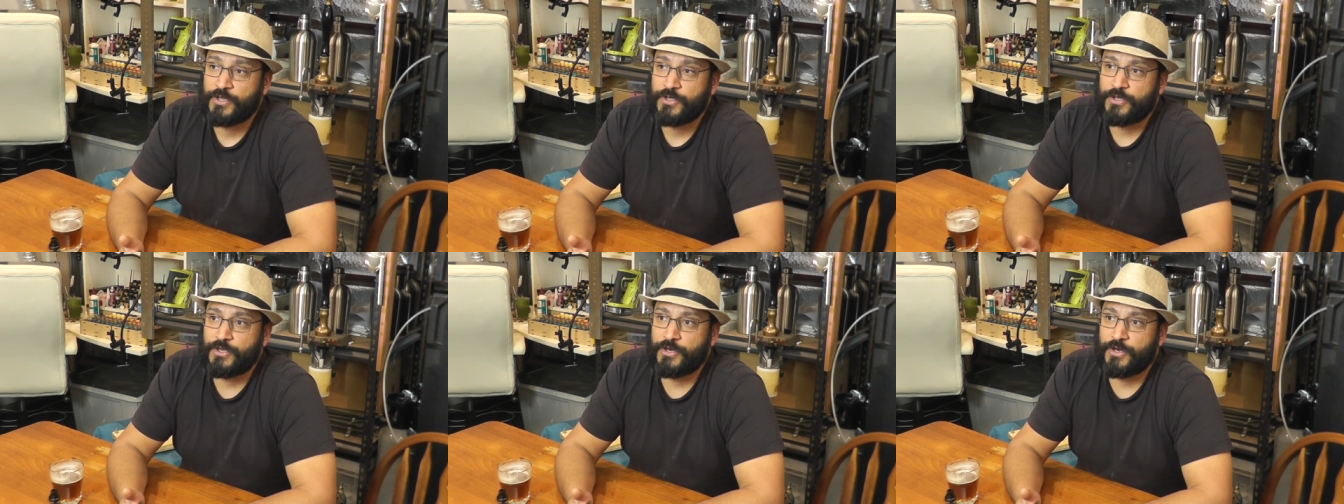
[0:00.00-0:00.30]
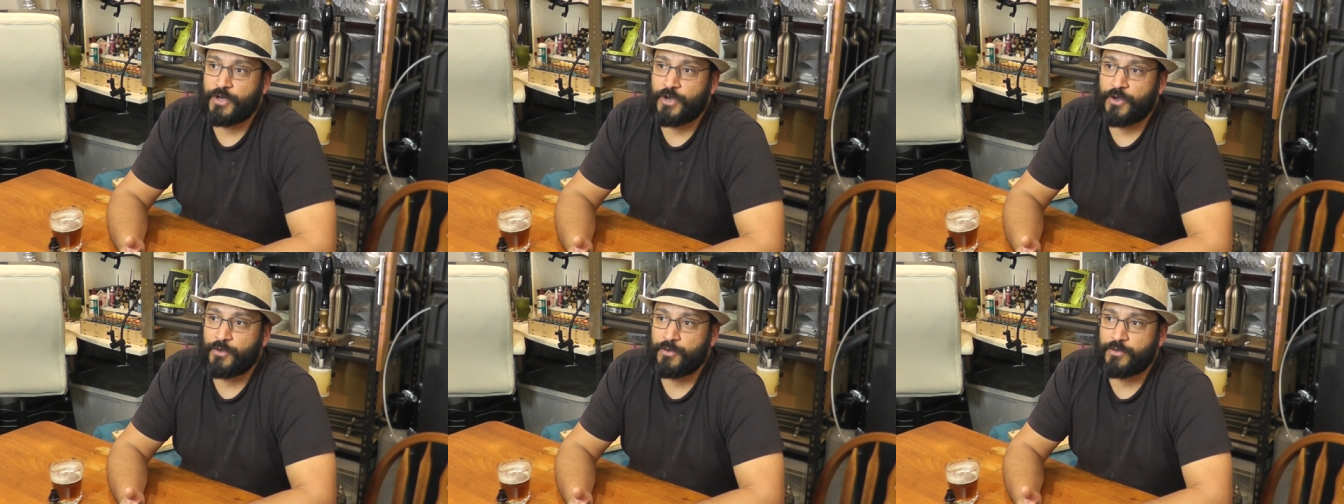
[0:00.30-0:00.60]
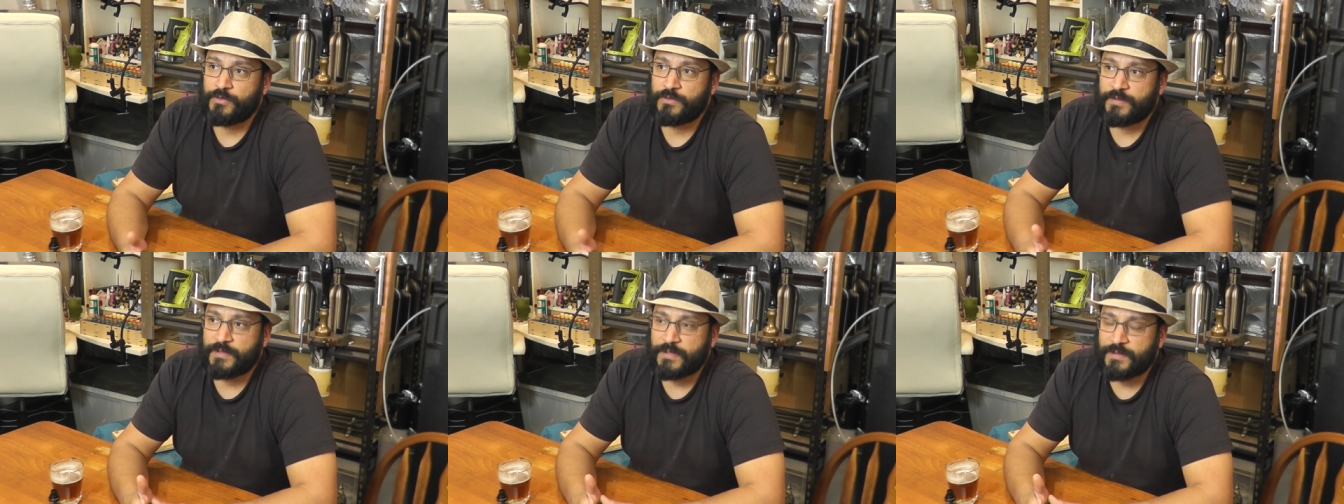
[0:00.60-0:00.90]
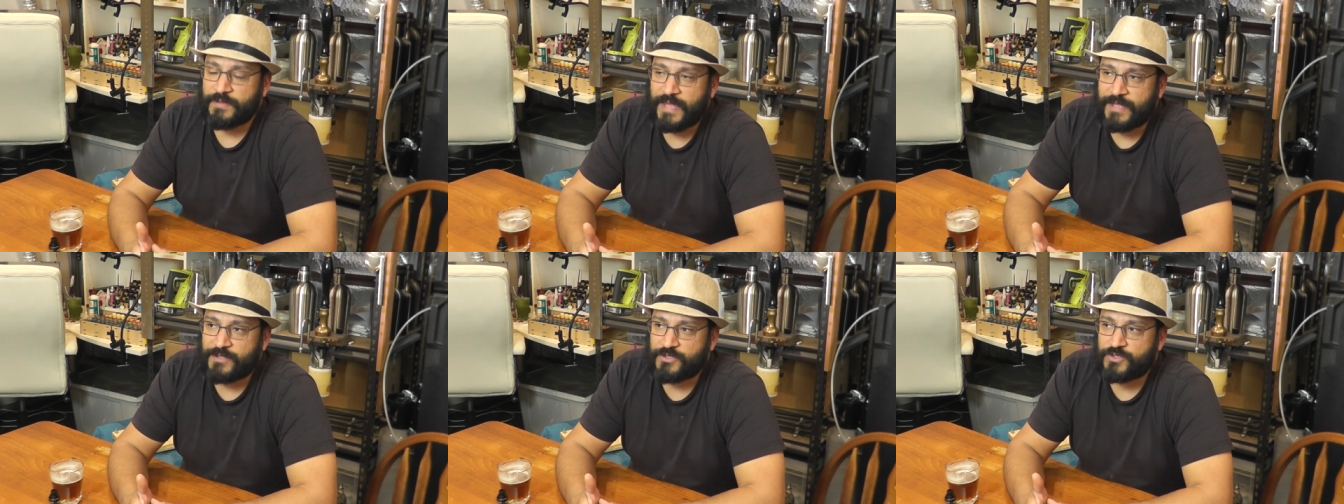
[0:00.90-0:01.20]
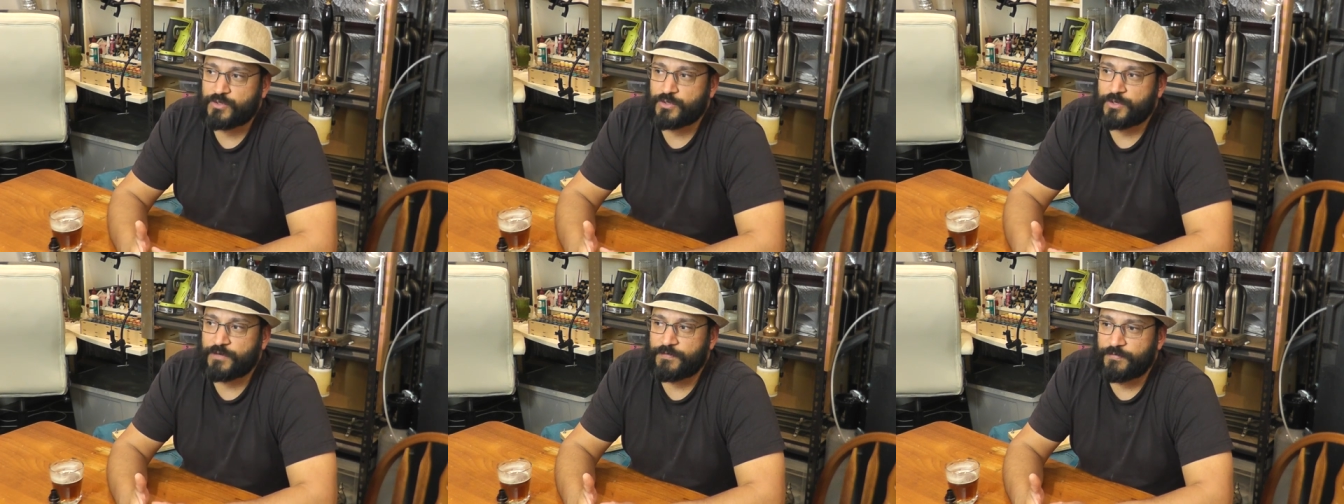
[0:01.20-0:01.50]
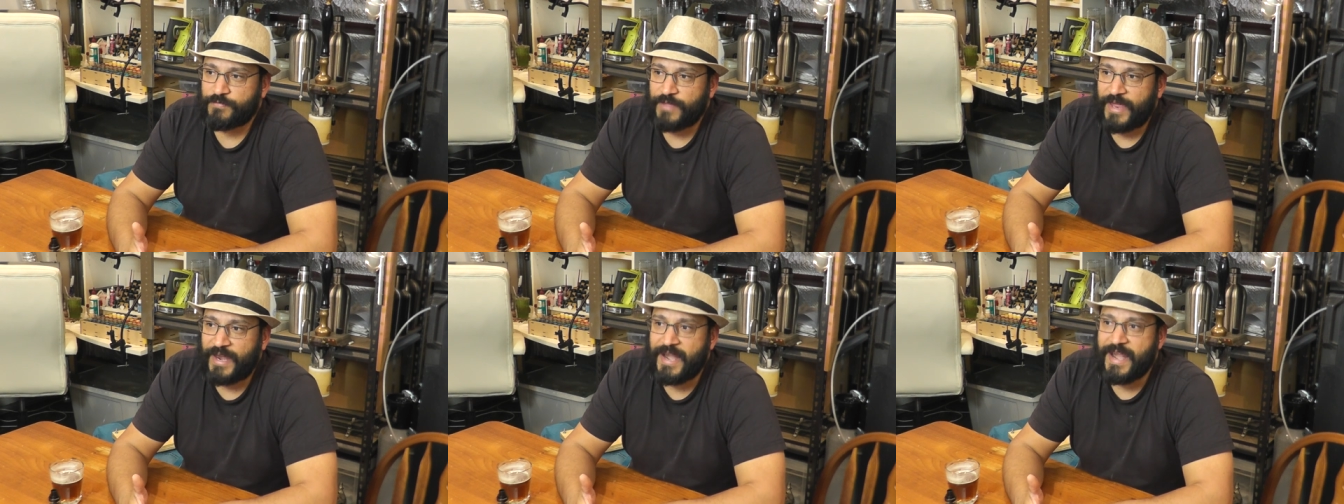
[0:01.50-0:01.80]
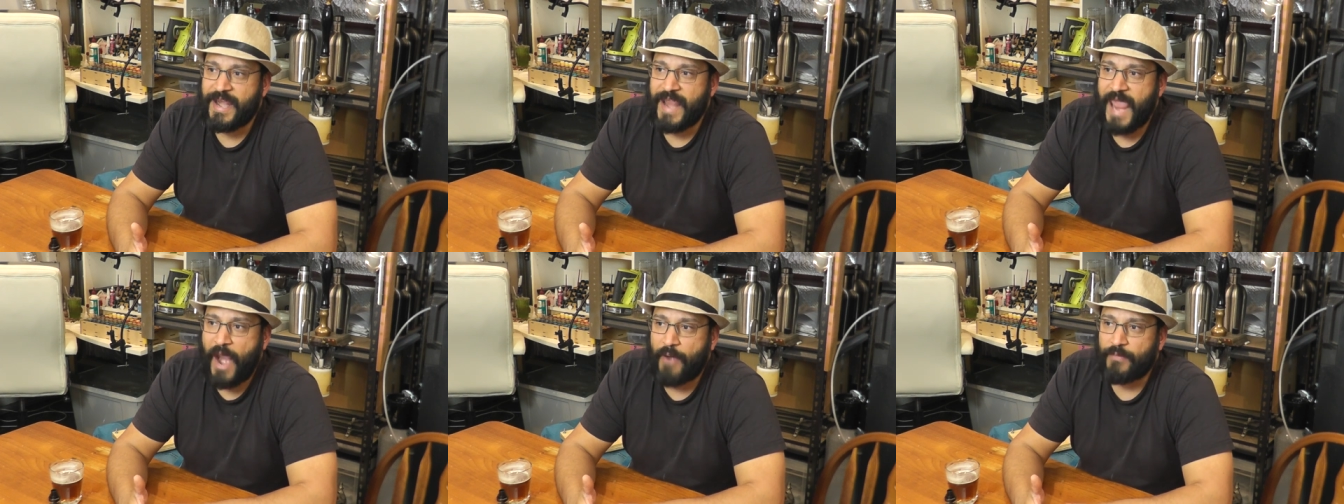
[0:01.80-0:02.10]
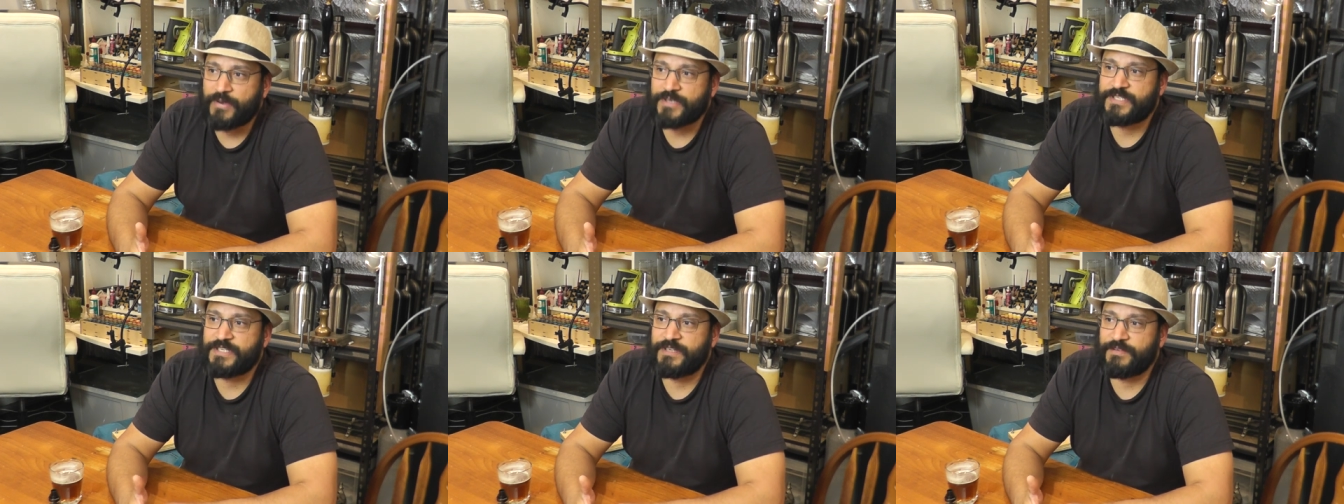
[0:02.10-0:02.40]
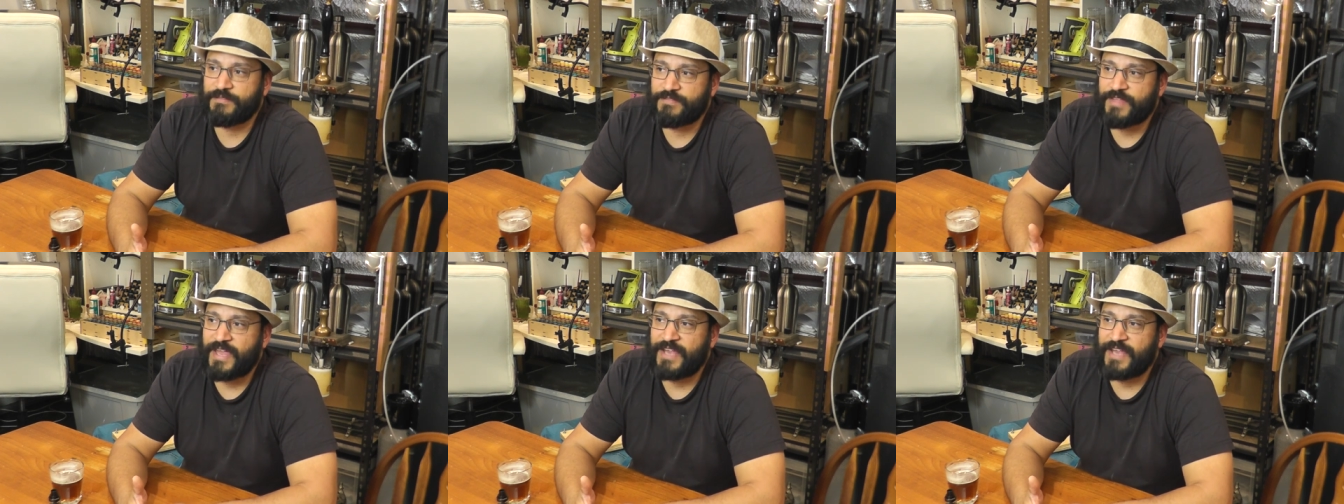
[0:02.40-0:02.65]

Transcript: you know, th that sort of, that narrative,